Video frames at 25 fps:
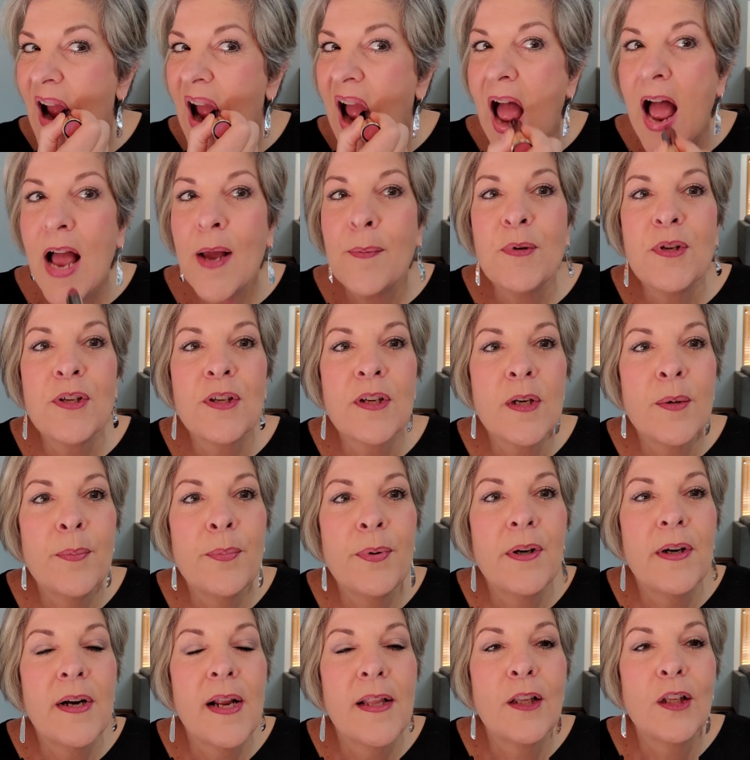I'm just going to
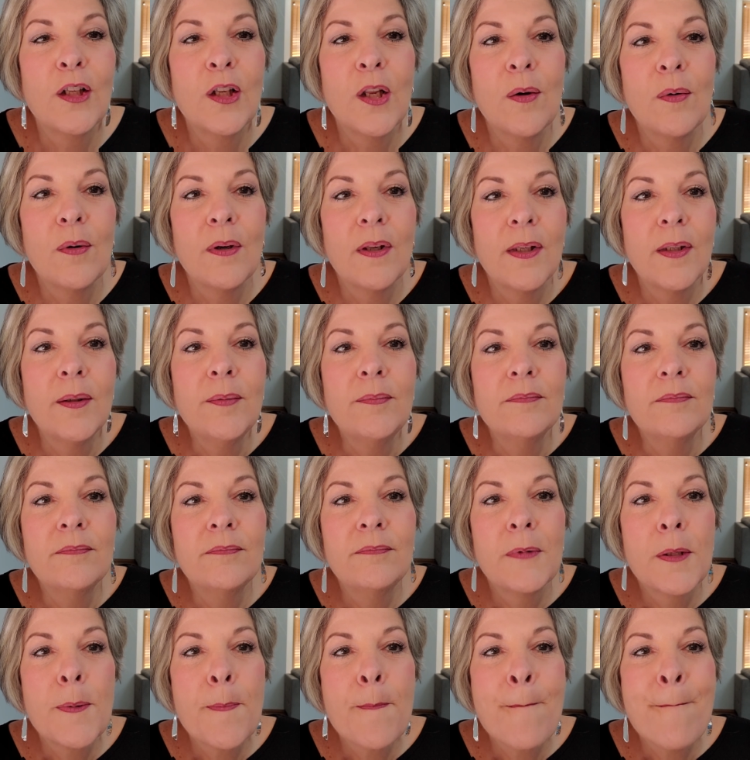put it on the lower lip,
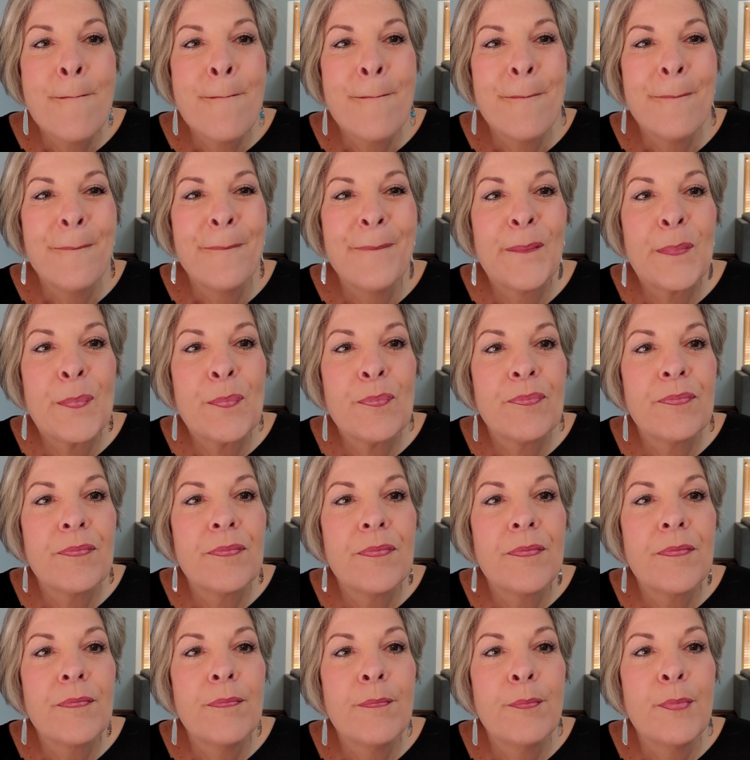
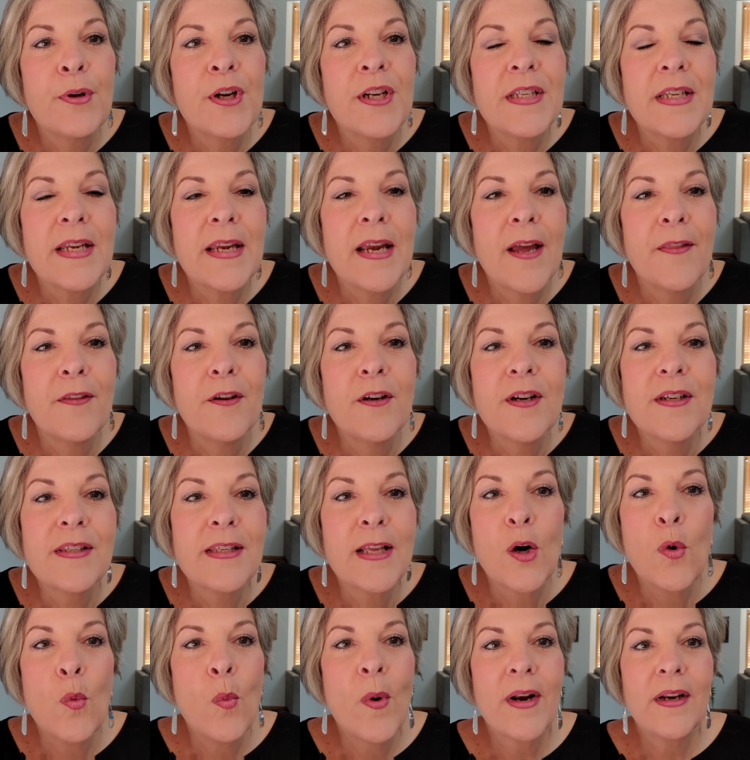put it together because I
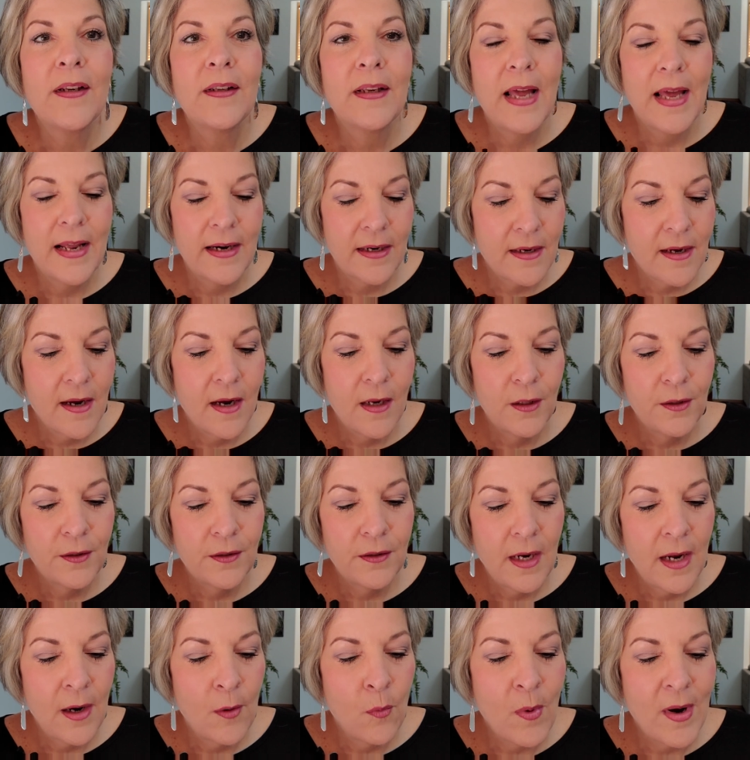don't want a lot of
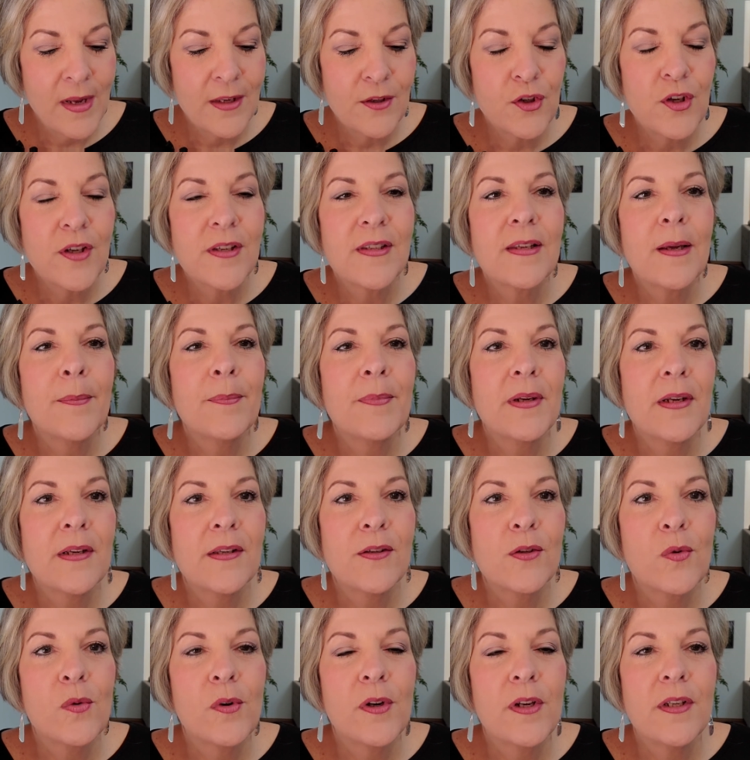color. I want just something
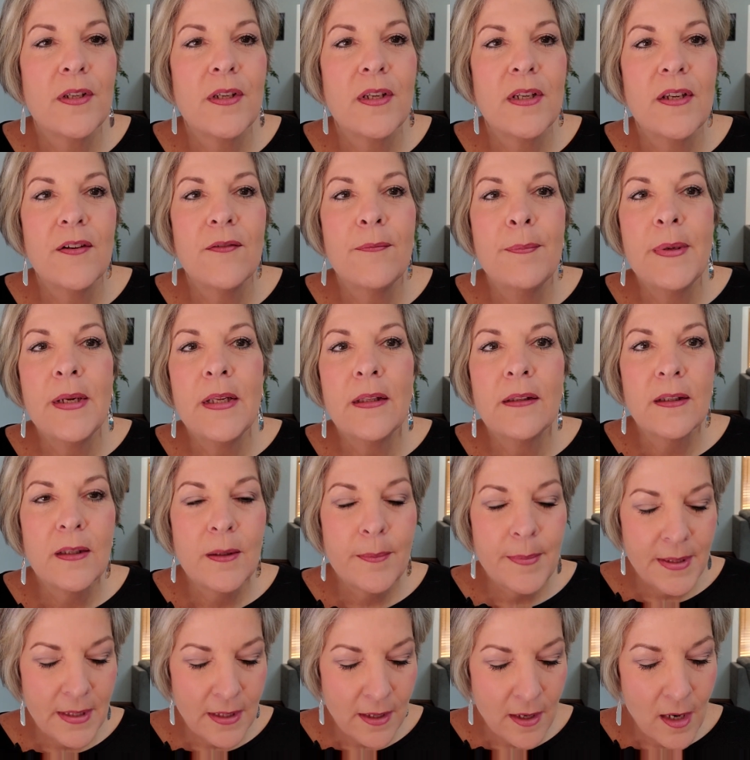that's going to give me a little
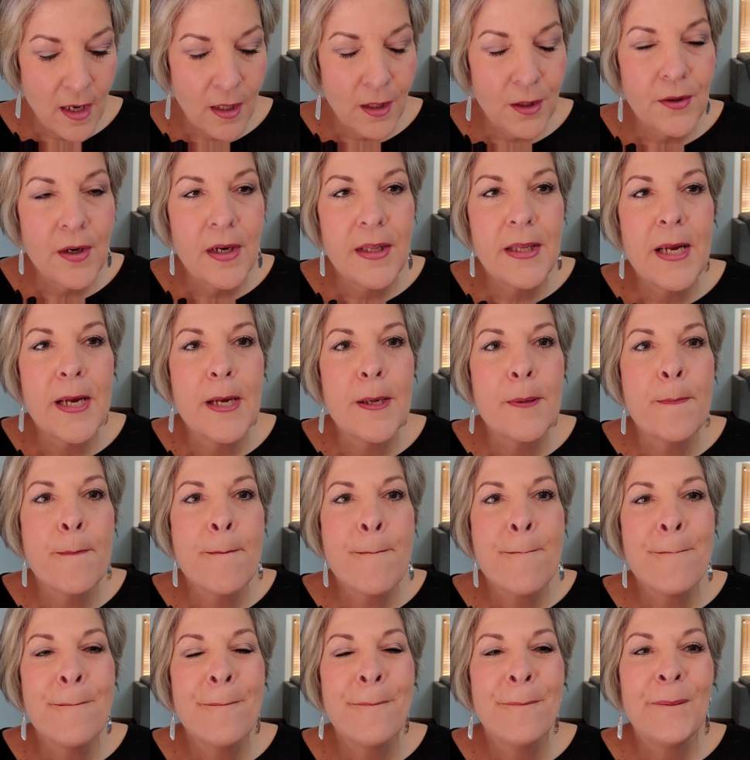bit of color on that.
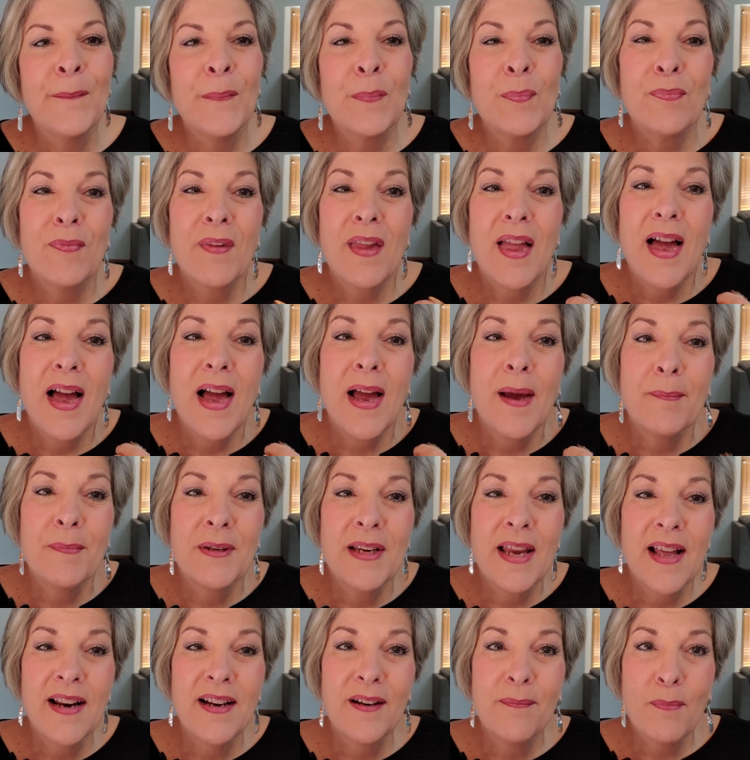I'm
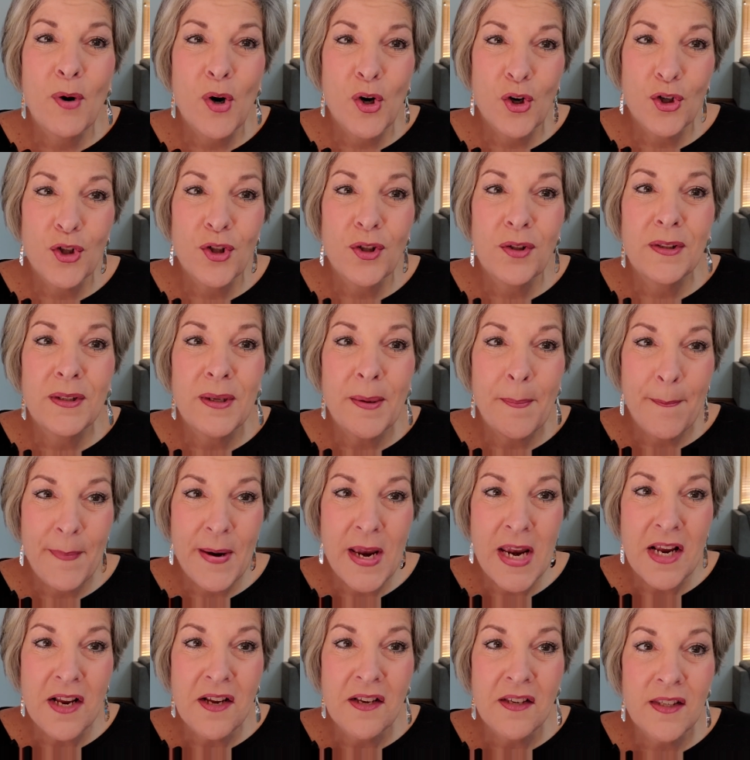kind of partial to
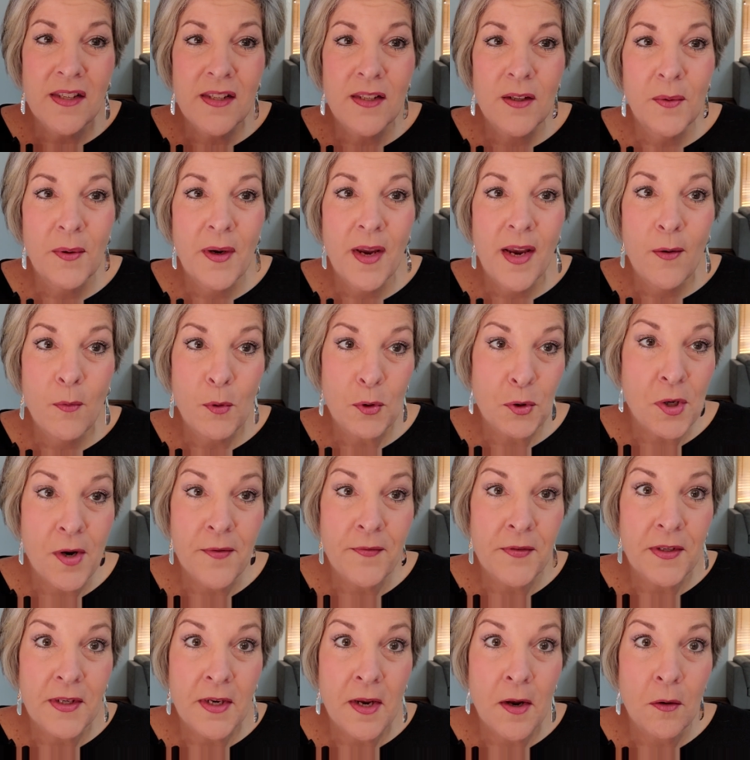pinks, okay, which you
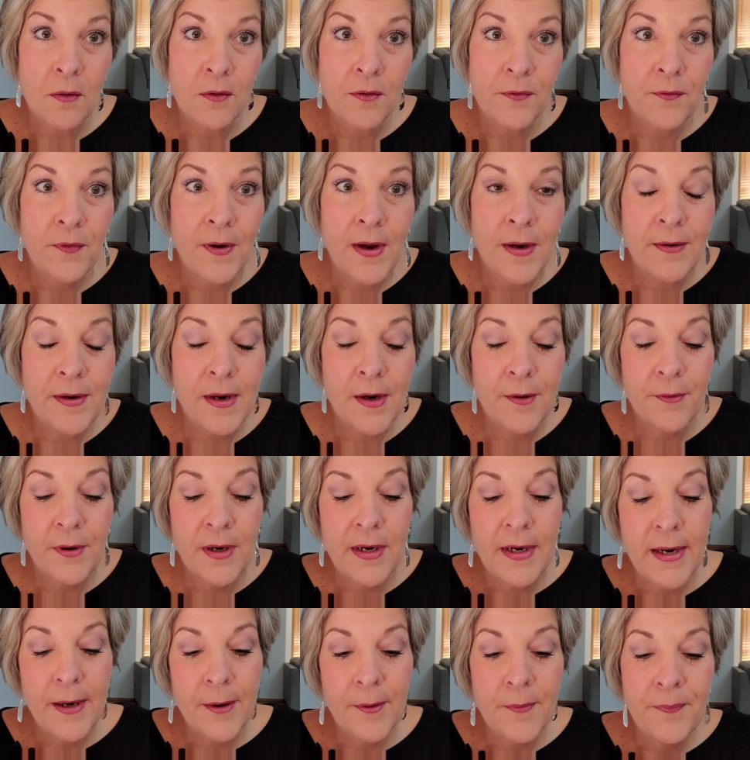haven't found out right
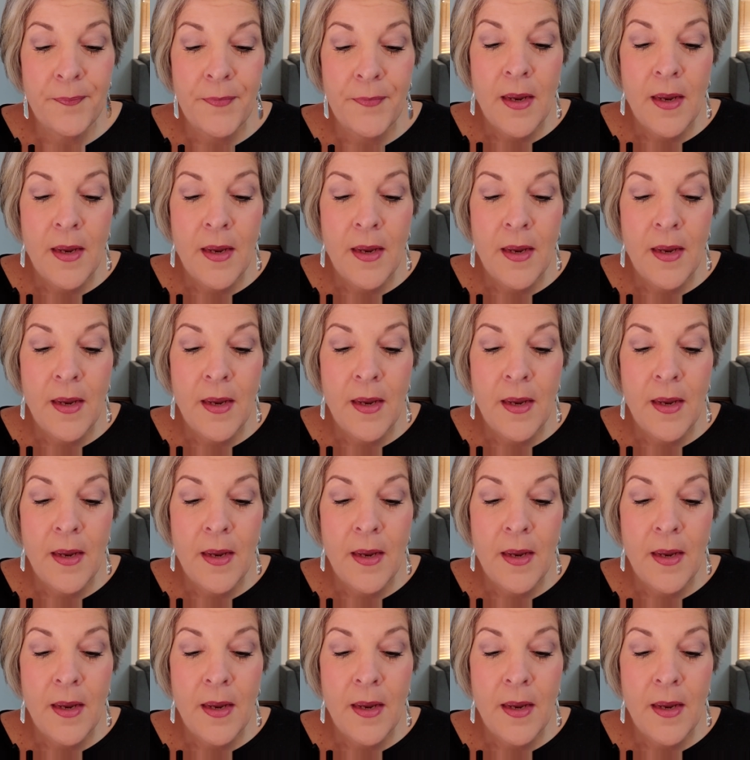now.